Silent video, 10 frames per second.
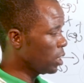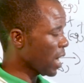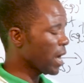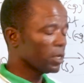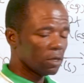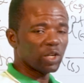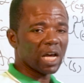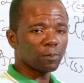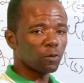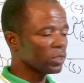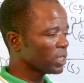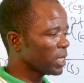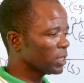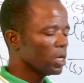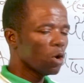And that
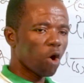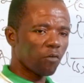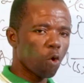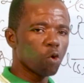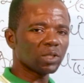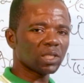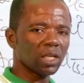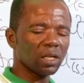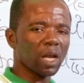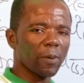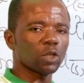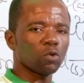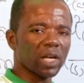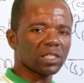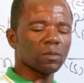process of coating that
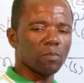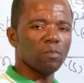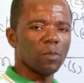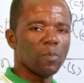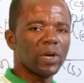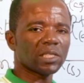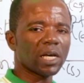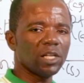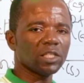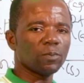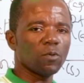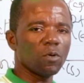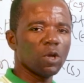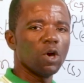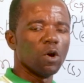particular metallic
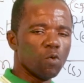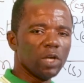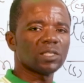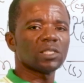spoon with